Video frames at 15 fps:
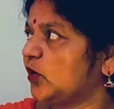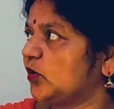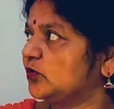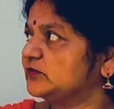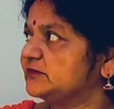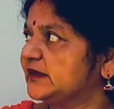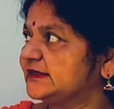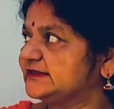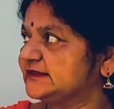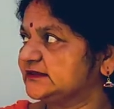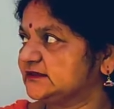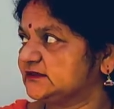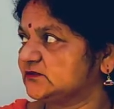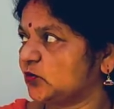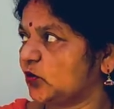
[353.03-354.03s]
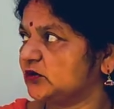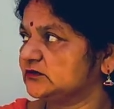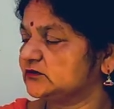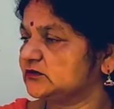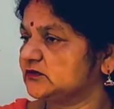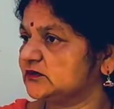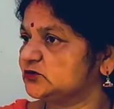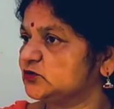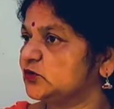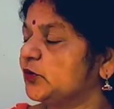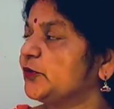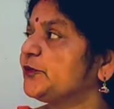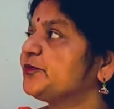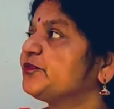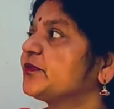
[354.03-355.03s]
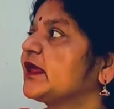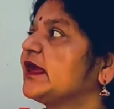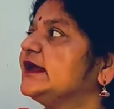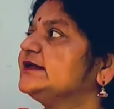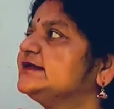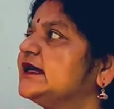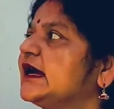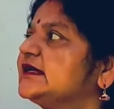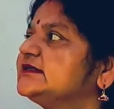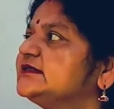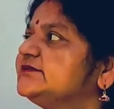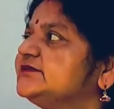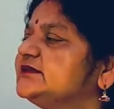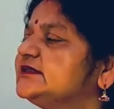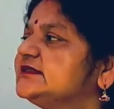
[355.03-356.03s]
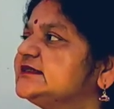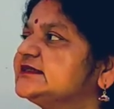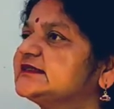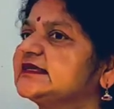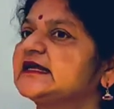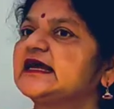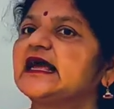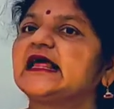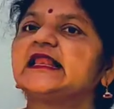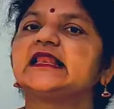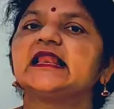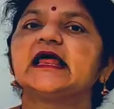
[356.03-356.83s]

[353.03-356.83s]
do my teacher also do ordinary activities?